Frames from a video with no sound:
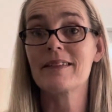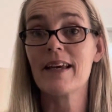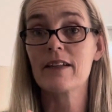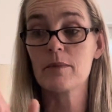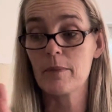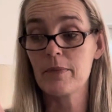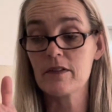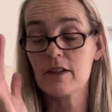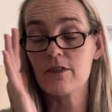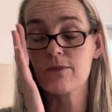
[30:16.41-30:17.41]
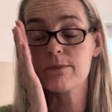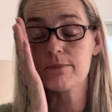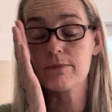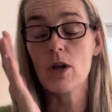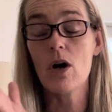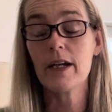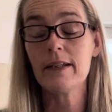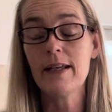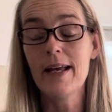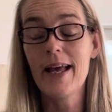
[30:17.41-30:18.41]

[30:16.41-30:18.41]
a text in my business line,